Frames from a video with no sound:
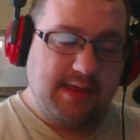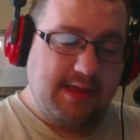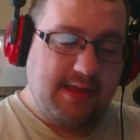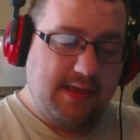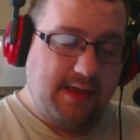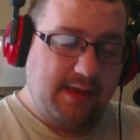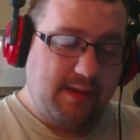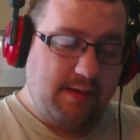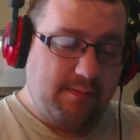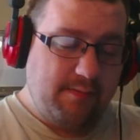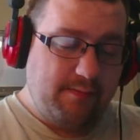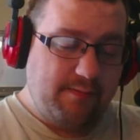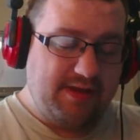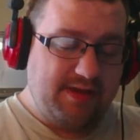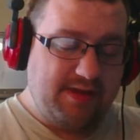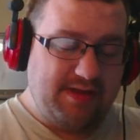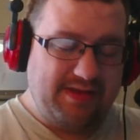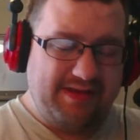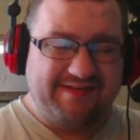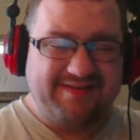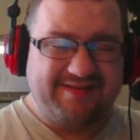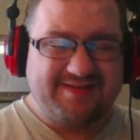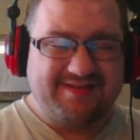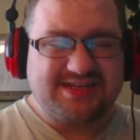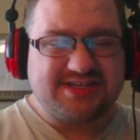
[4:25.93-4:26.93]
But it was
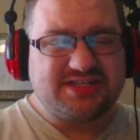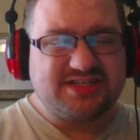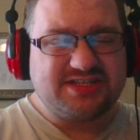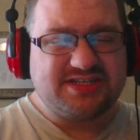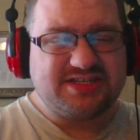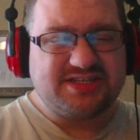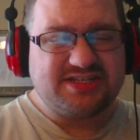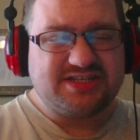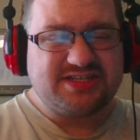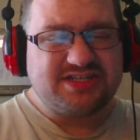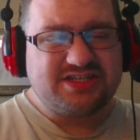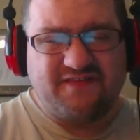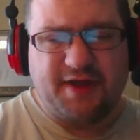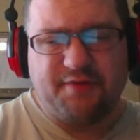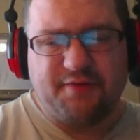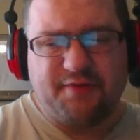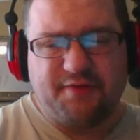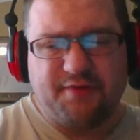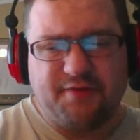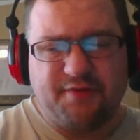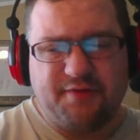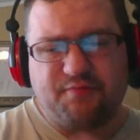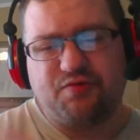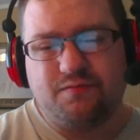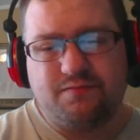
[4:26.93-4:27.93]
just so I could find room,
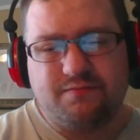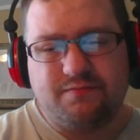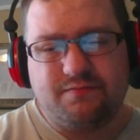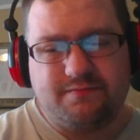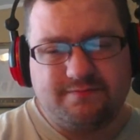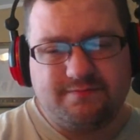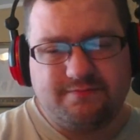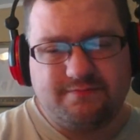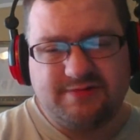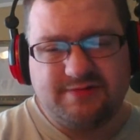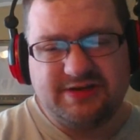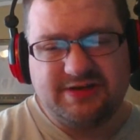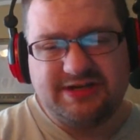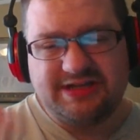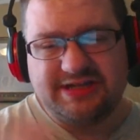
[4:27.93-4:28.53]
really.